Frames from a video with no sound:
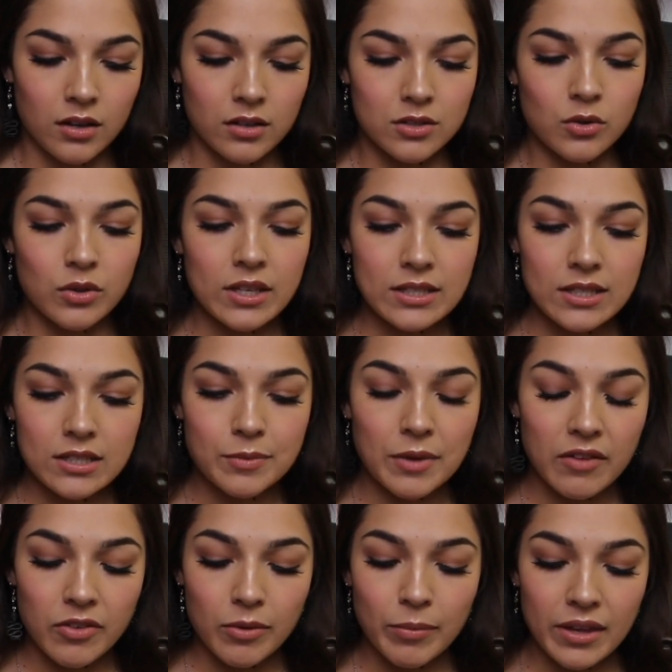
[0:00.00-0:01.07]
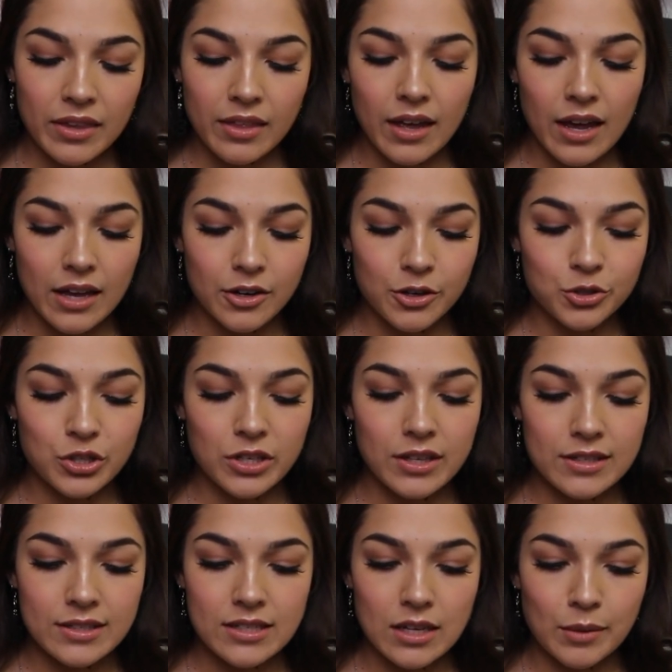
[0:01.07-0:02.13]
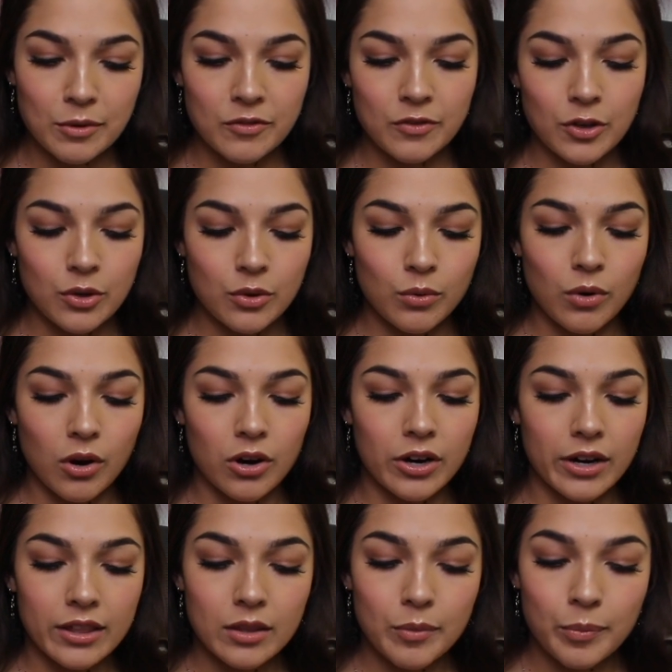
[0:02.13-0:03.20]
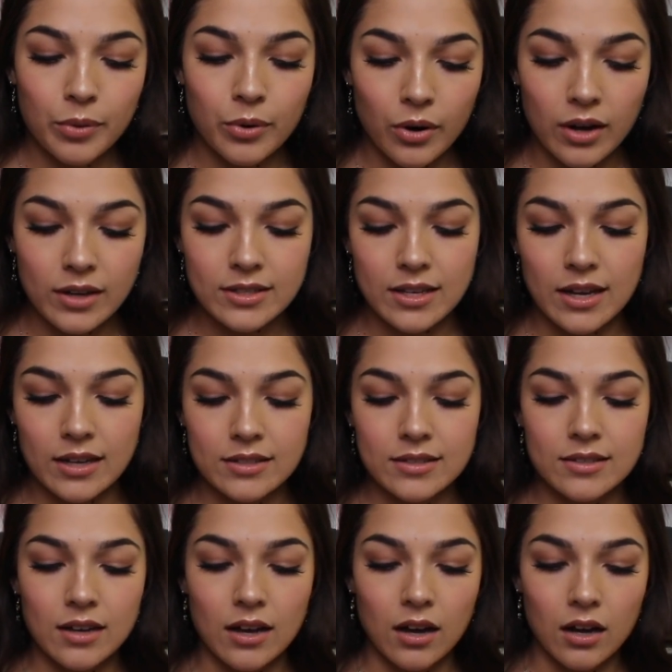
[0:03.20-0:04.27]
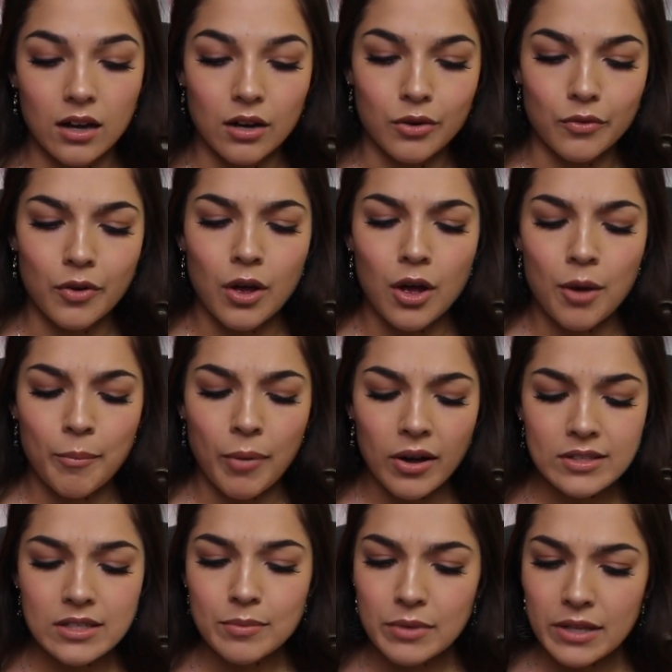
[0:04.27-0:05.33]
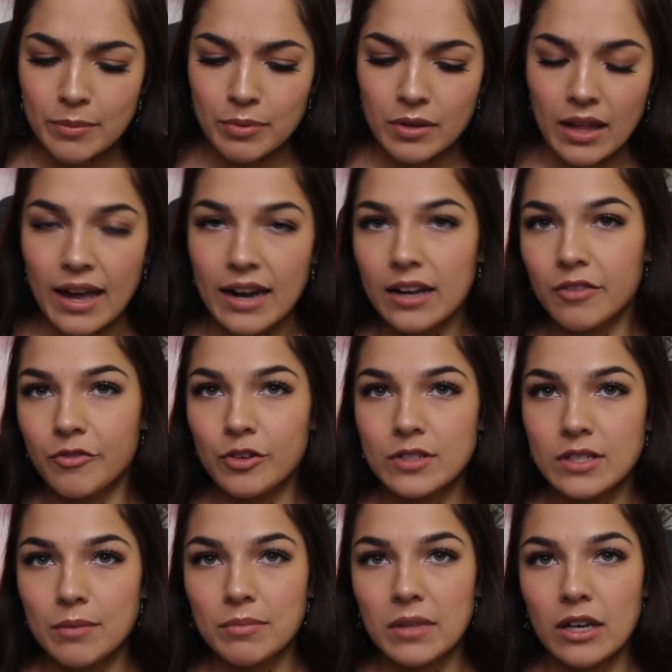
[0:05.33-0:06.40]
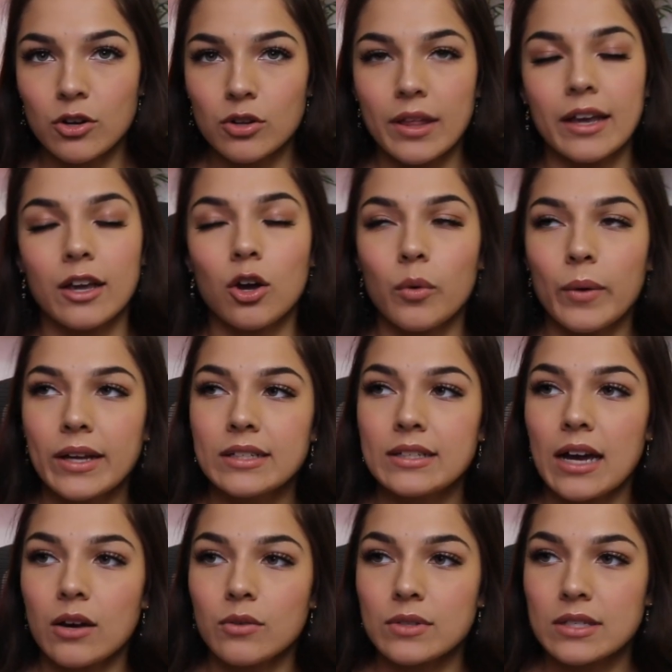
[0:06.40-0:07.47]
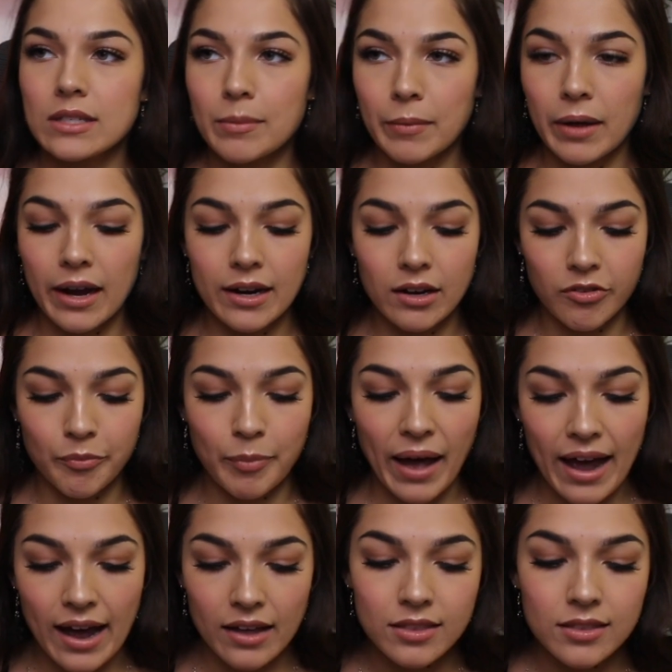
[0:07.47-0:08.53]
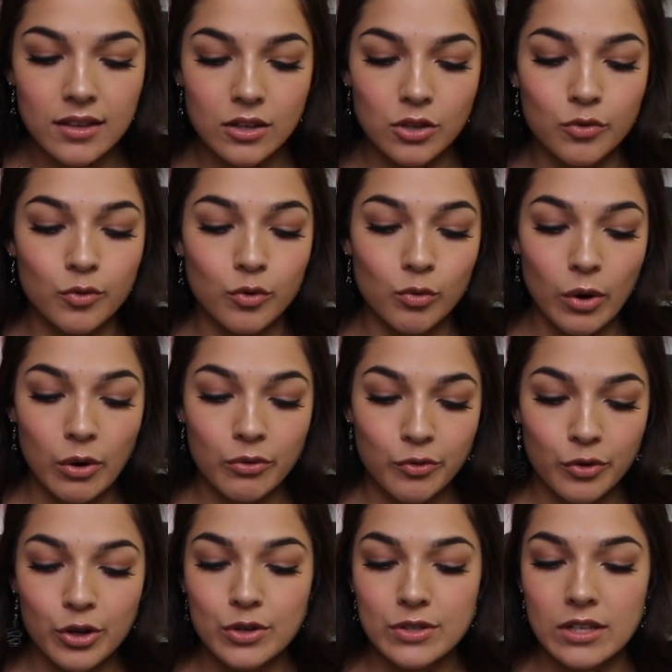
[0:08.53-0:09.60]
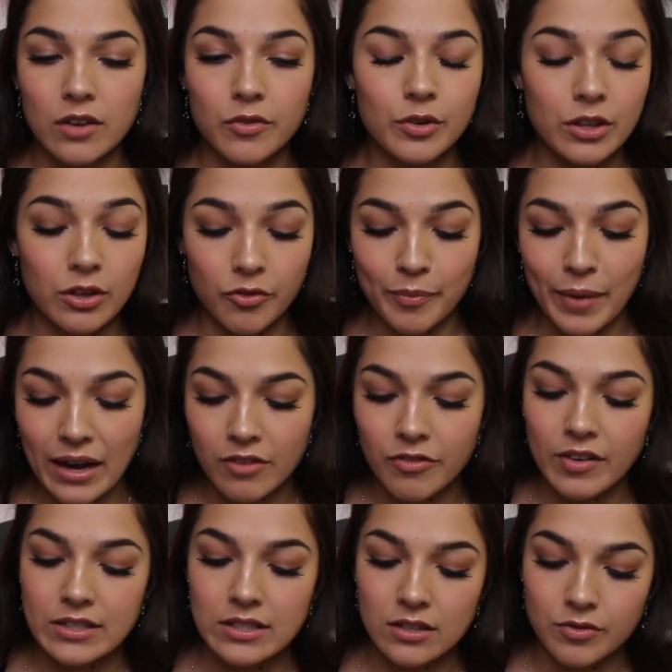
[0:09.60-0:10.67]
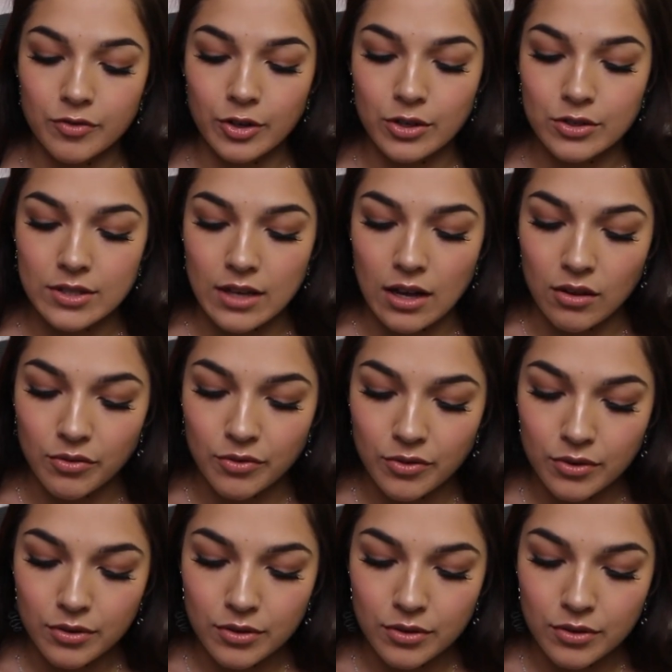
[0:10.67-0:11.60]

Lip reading: So this is giving me the energy that some of you are in the process of possibly planning for something or like going down some kind of path that you've grown for yourself or that you've manifested for yourself.